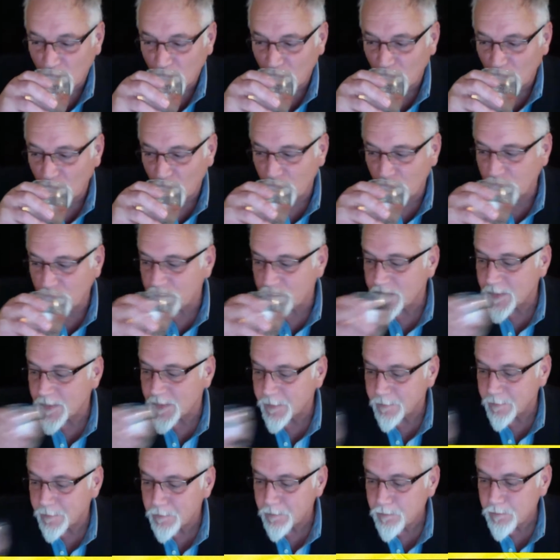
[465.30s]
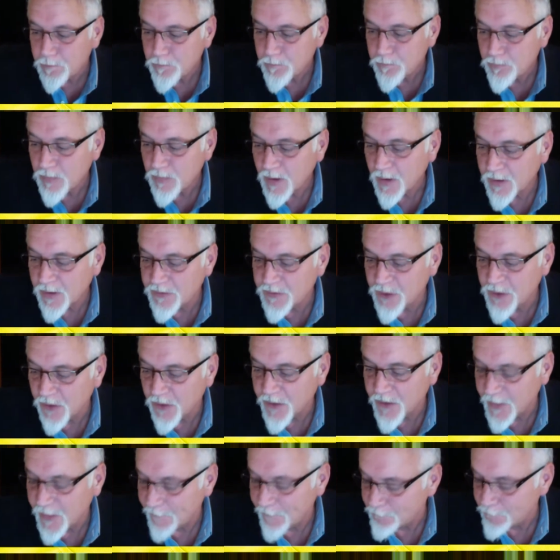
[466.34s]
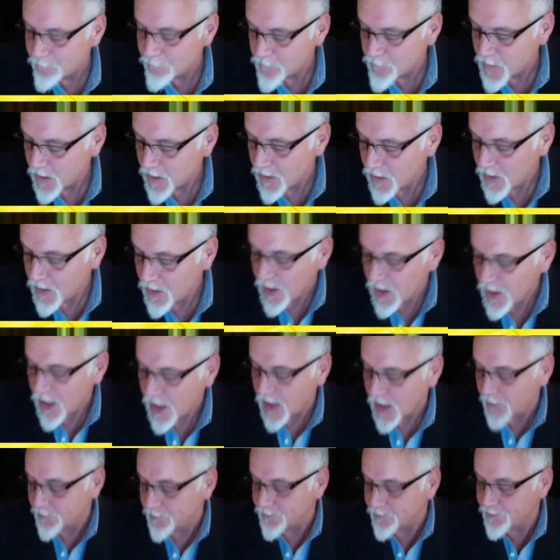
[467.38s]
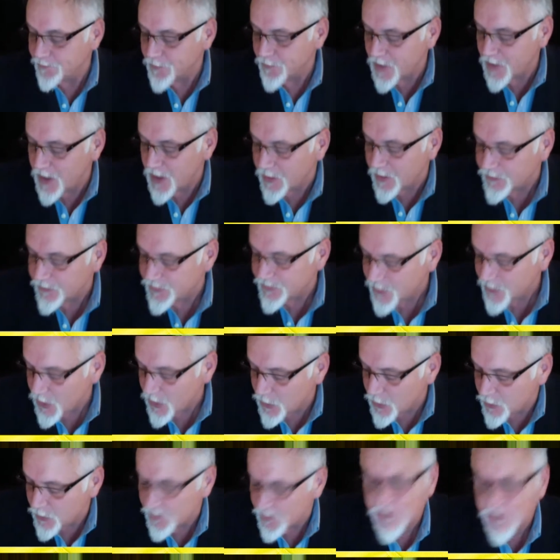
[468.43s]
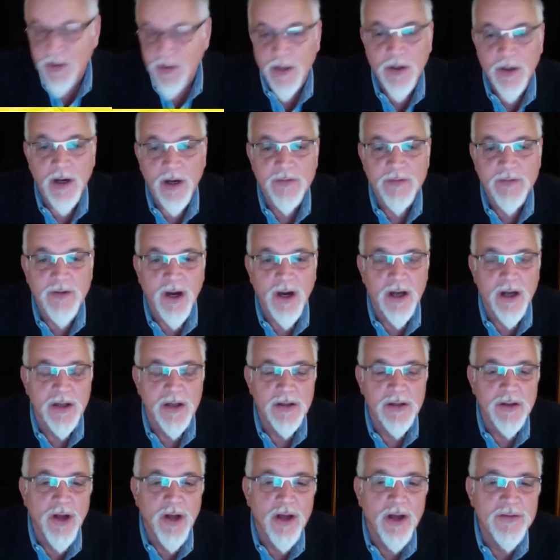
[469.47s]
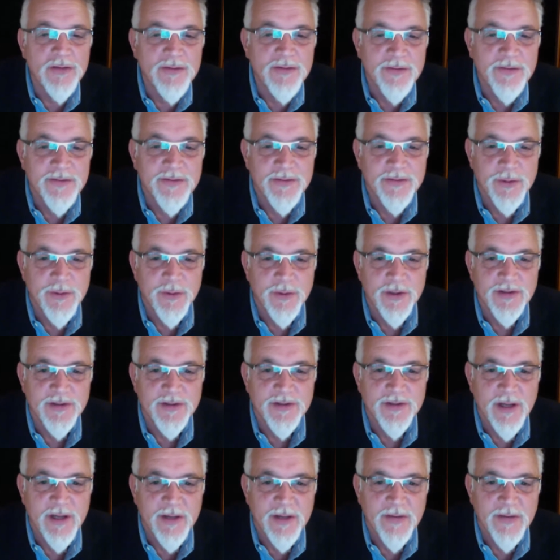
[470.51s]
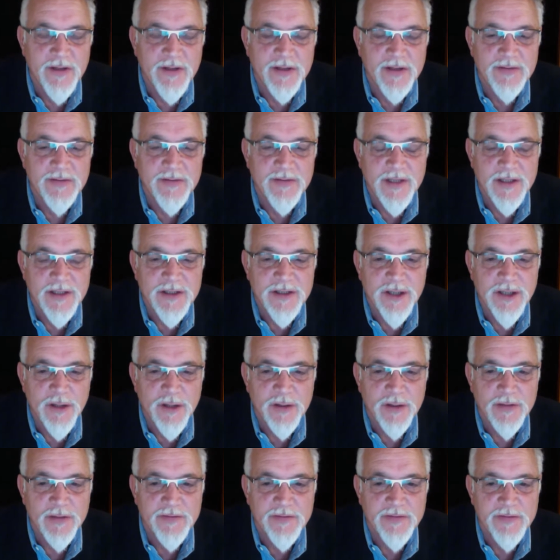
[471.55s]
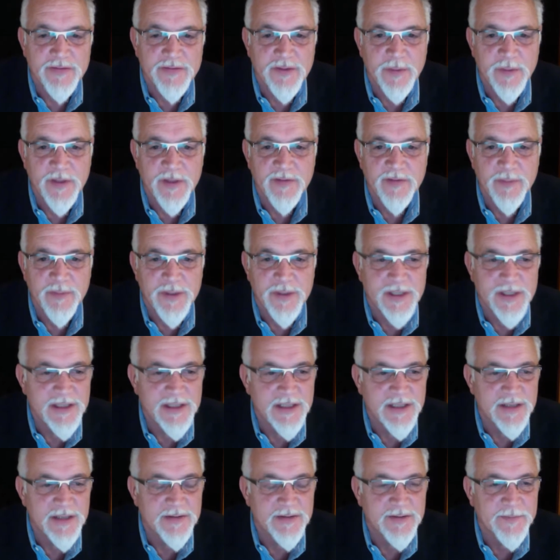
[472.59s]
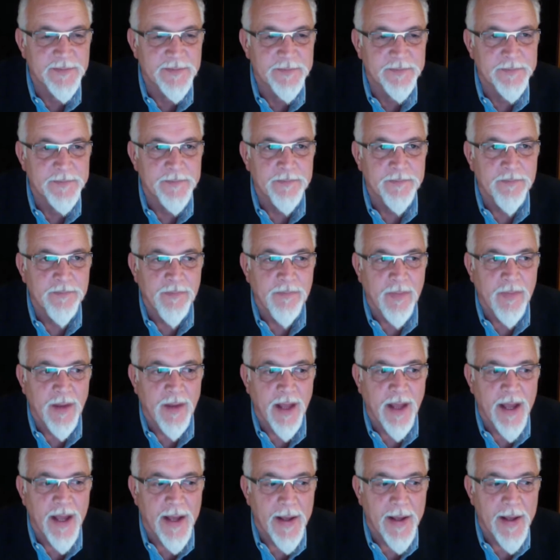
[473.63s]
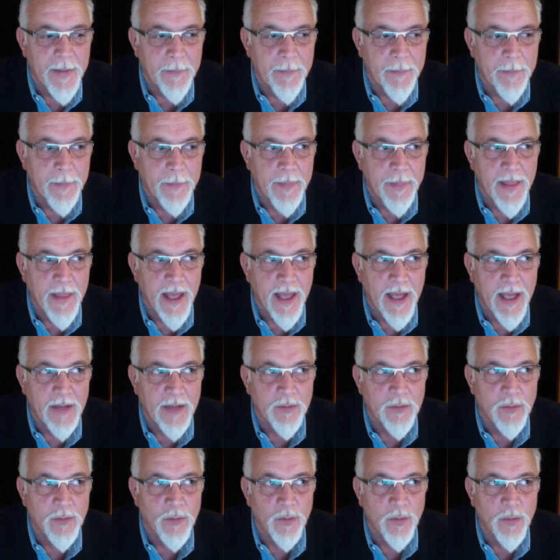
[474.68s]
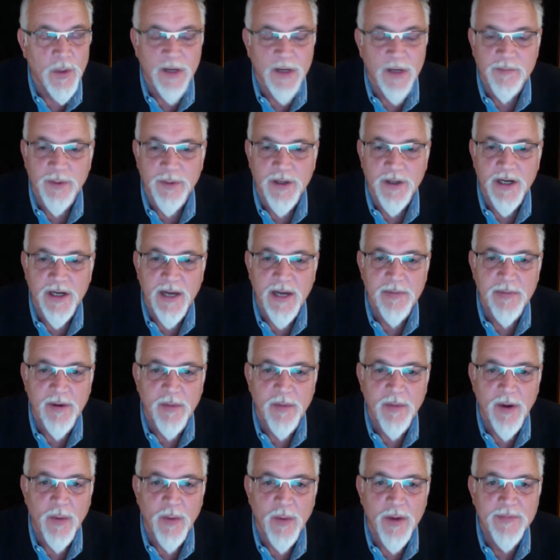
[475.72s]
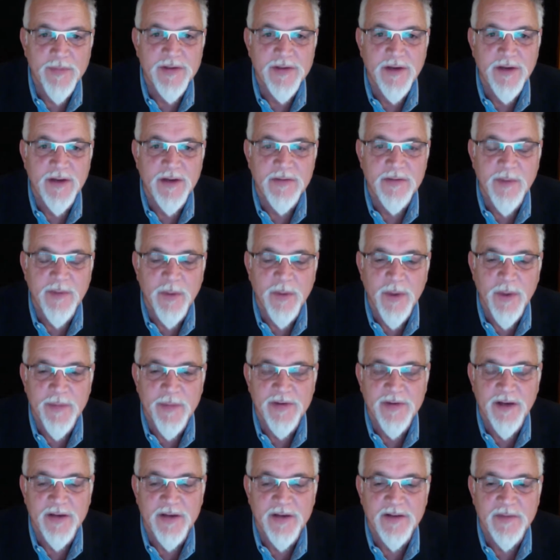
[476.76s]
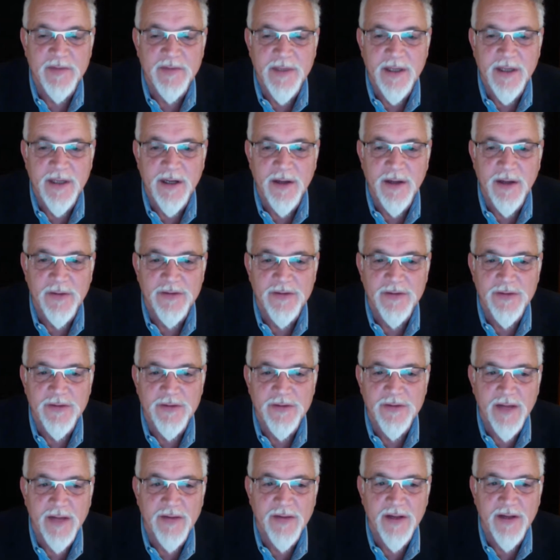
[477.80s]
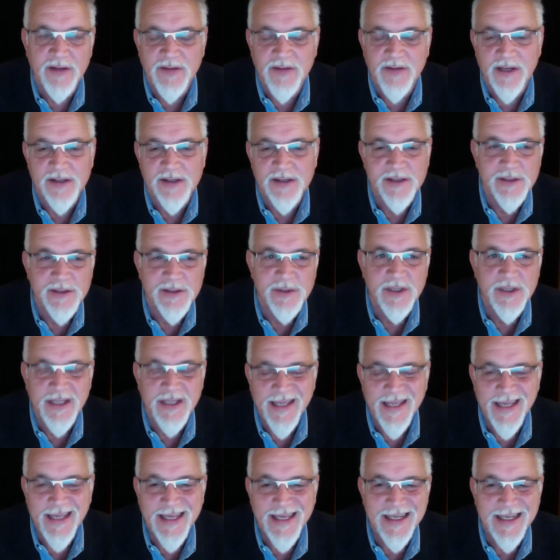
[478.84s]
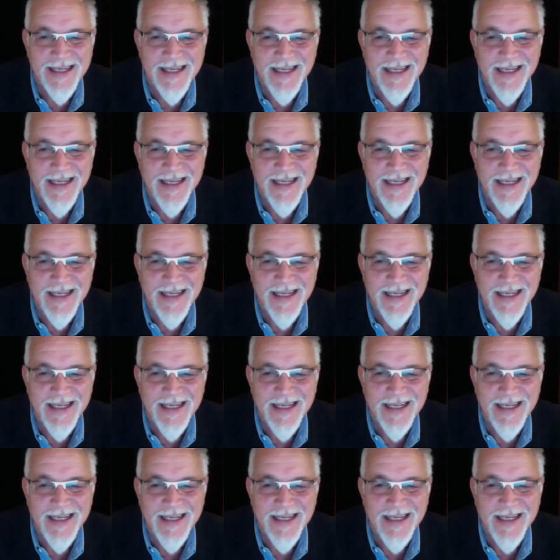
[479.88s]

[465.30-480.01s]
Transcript: It's not there. Yeah, so I've got lots of stories like this that show the fulfillment of predictions. And when I've put it up on my websites have been closed down, then I've had to do it again and